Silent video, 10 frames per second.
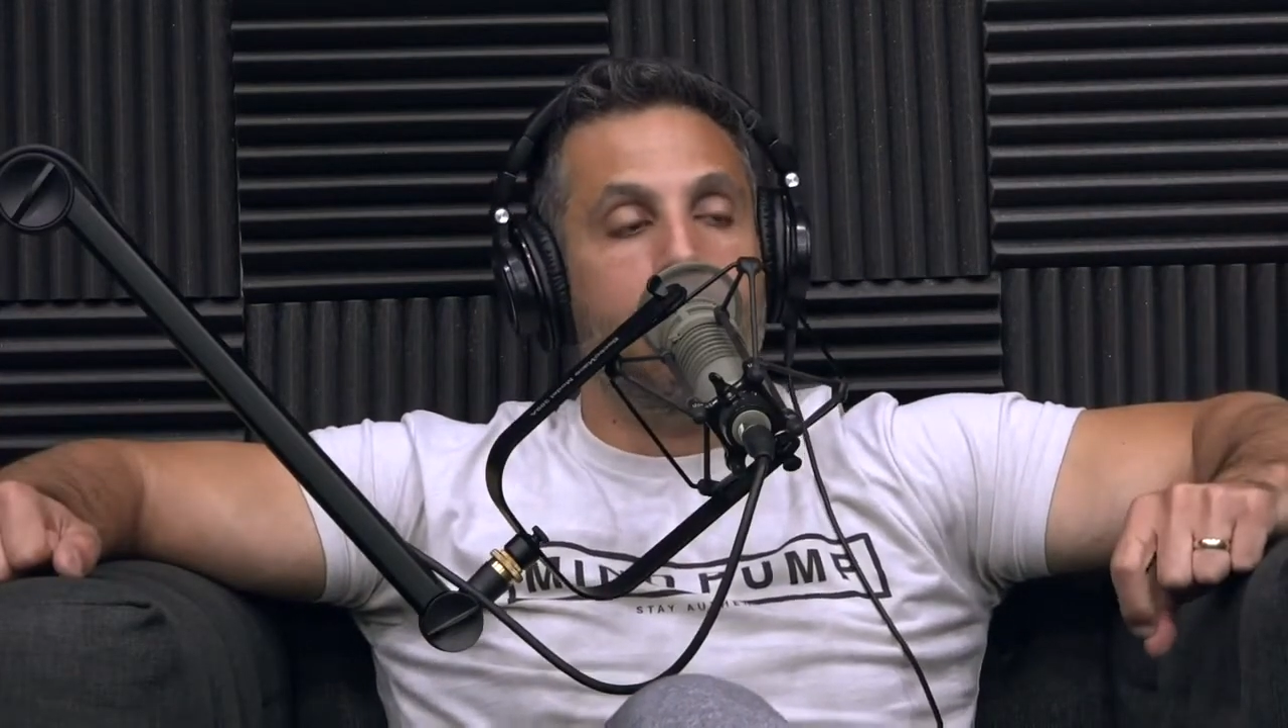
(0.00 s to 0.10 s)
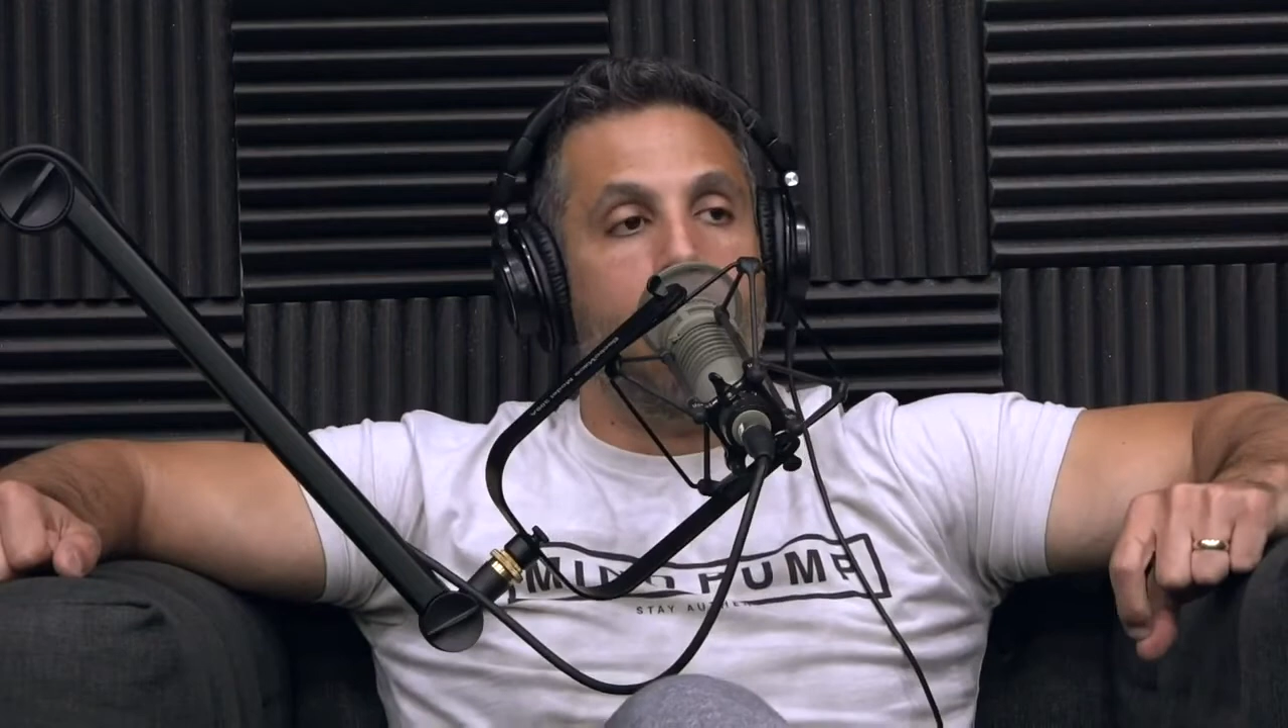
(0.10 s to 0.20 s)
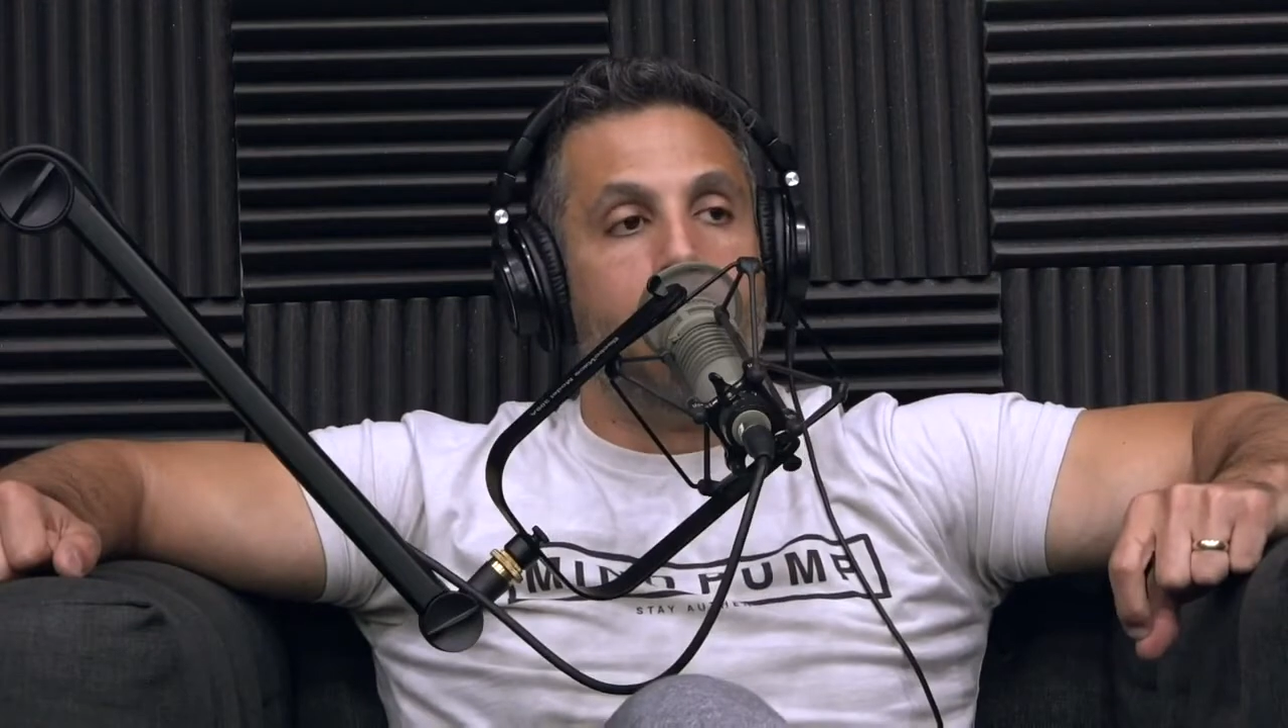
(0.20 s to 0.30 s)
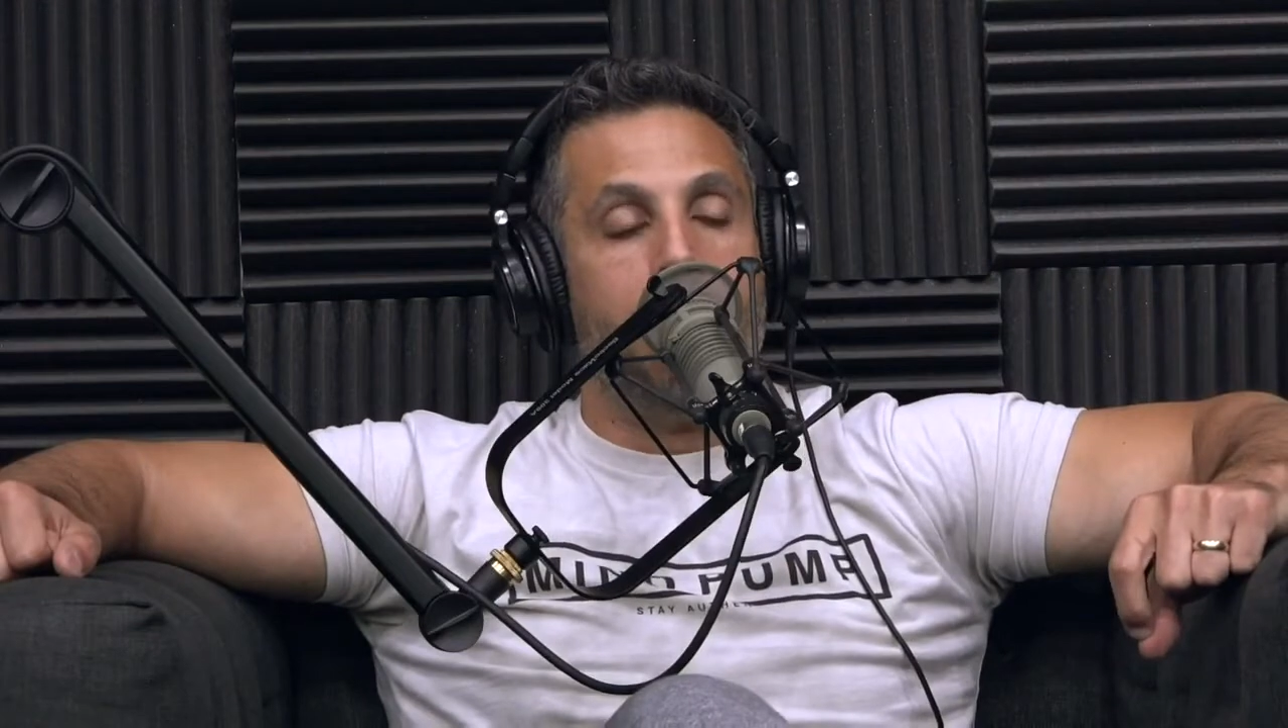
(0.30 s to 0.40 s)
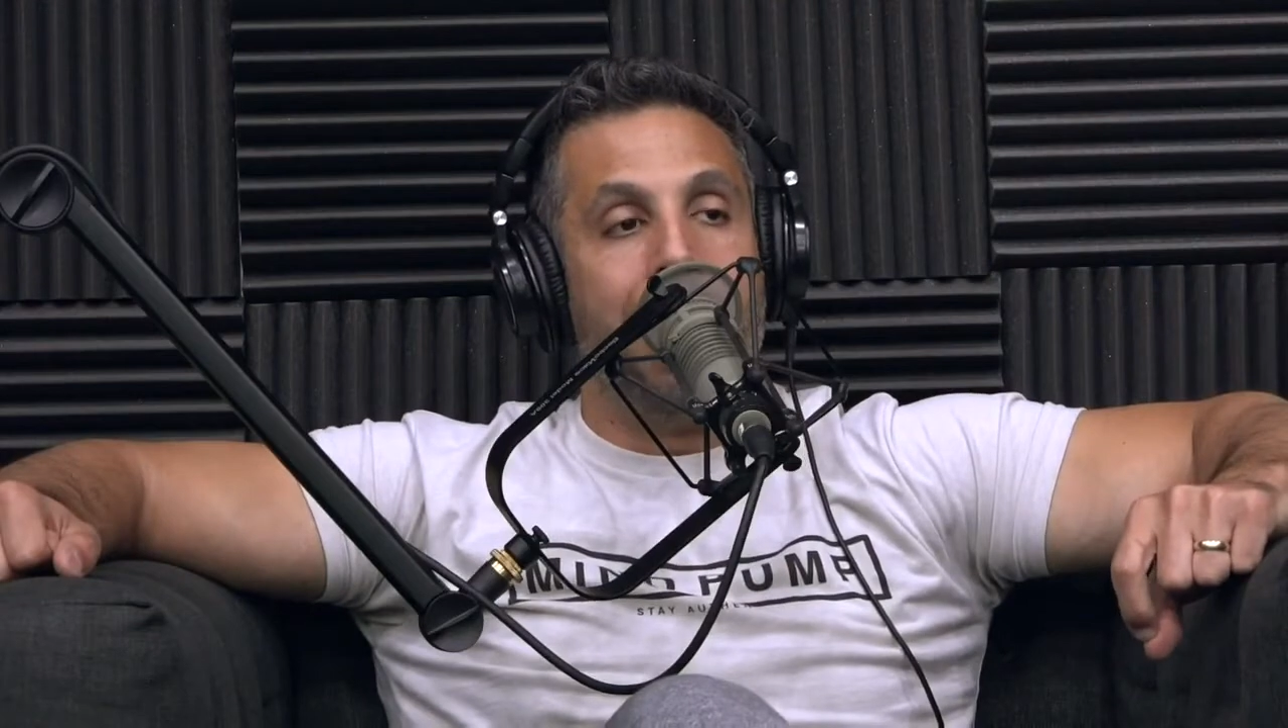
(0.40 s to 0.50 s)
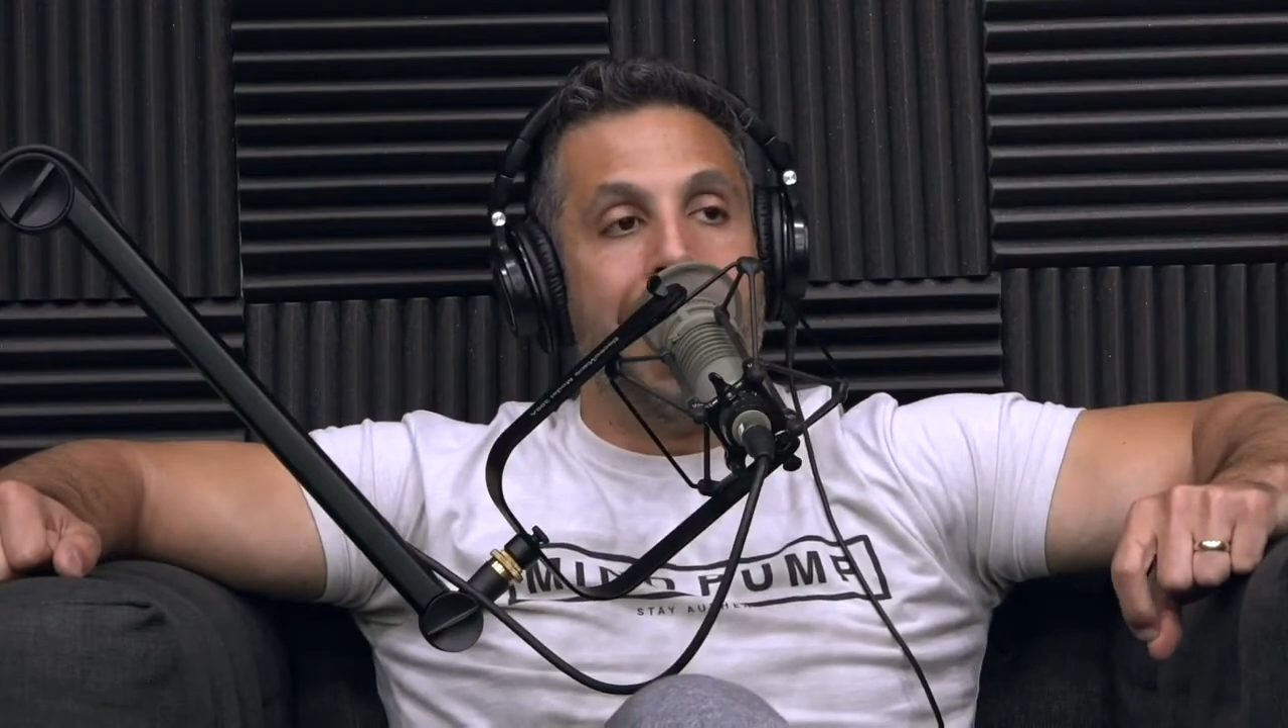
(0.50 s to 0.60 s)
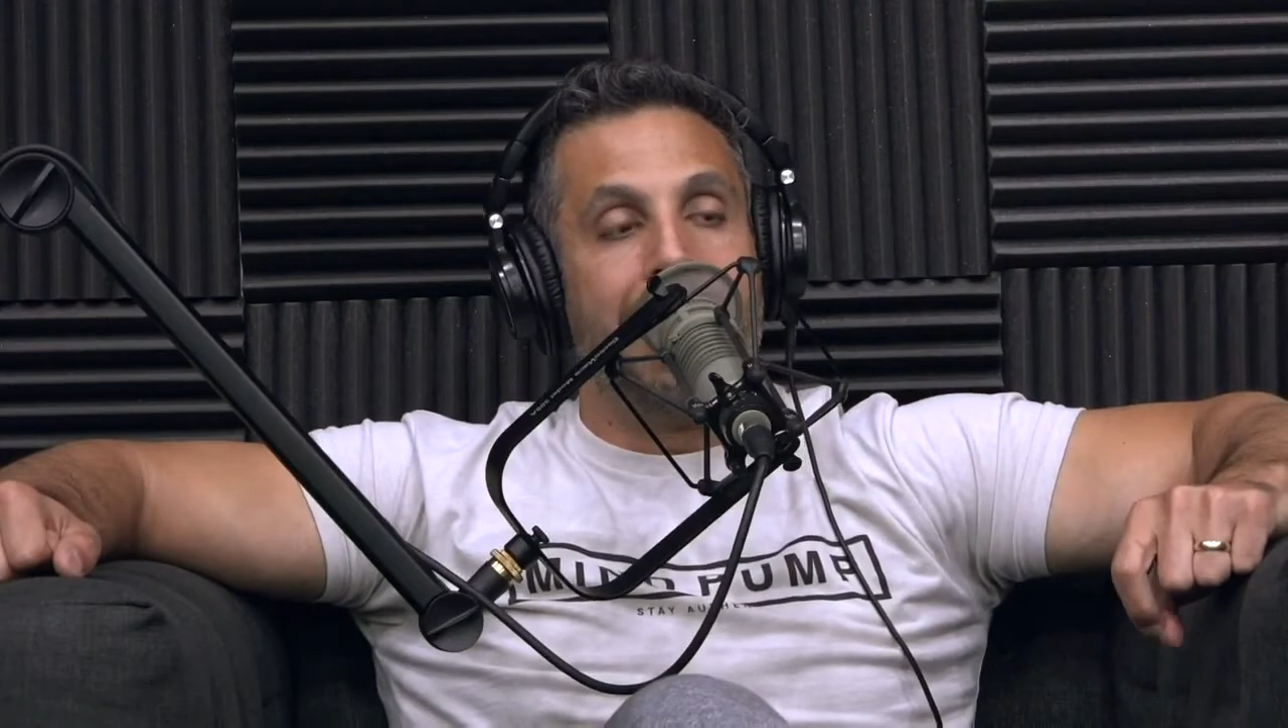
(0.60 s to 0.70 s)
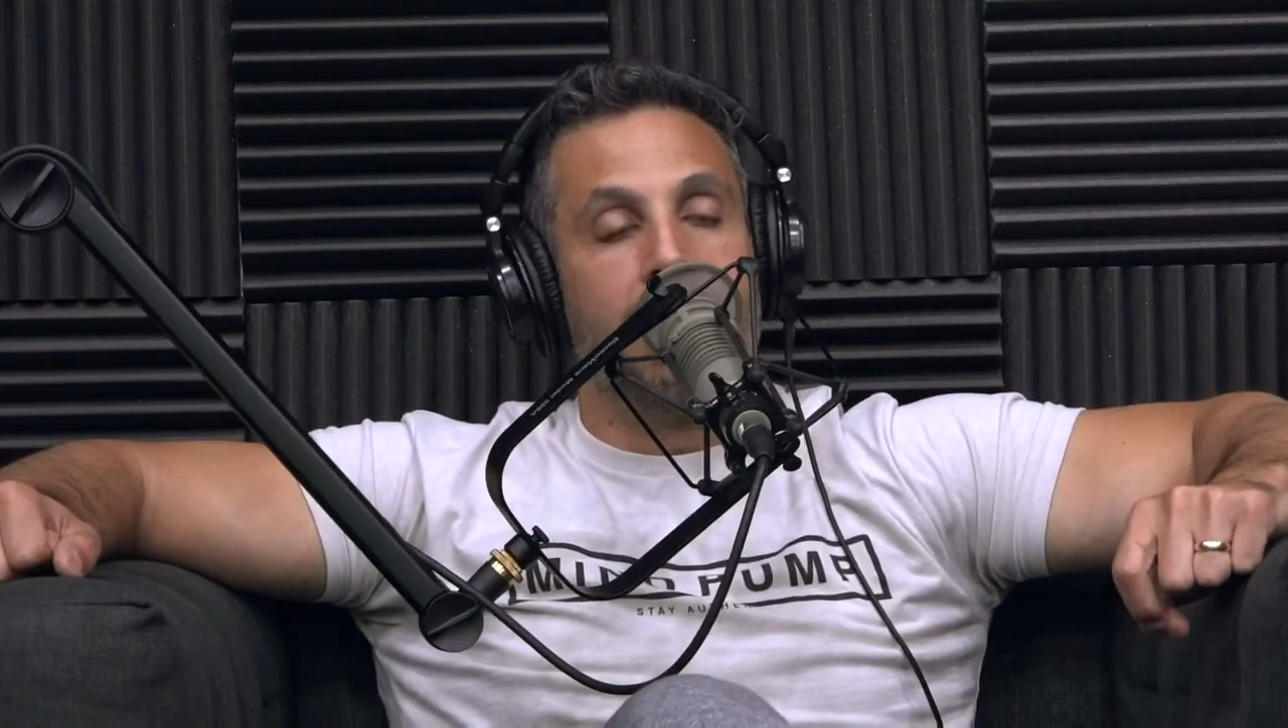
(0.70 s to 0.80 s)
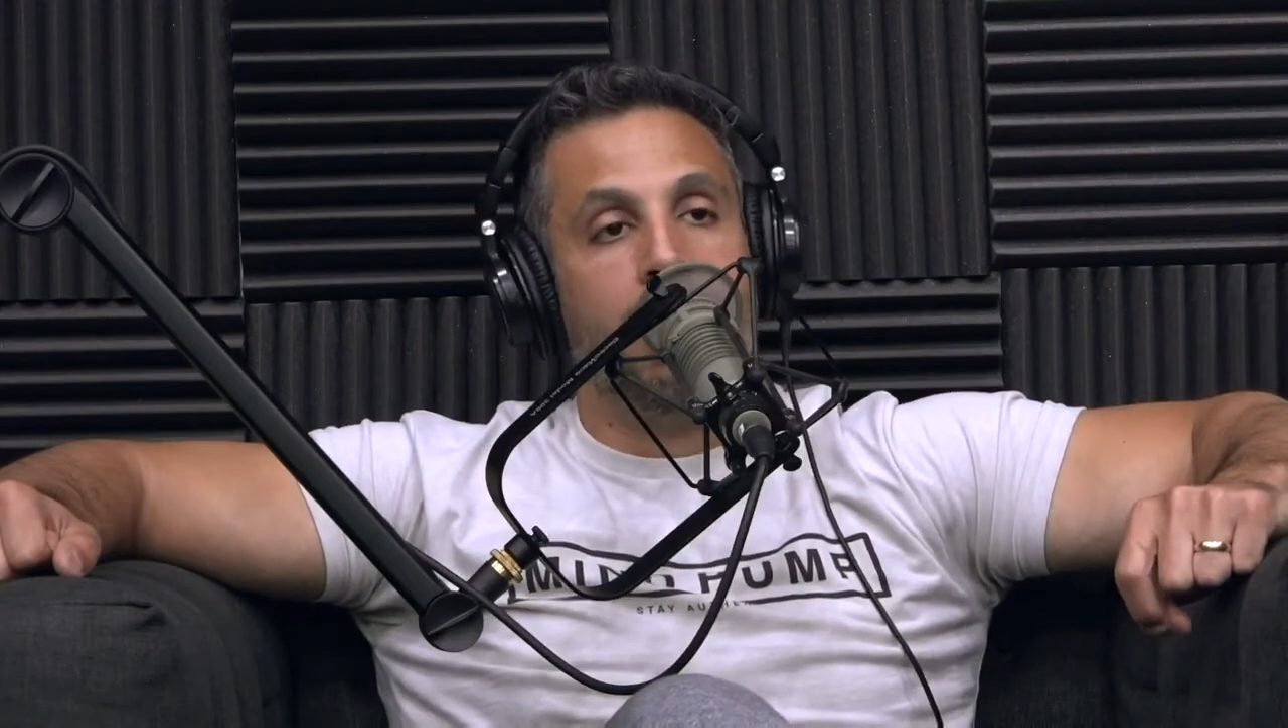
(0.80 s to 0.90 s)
on my back.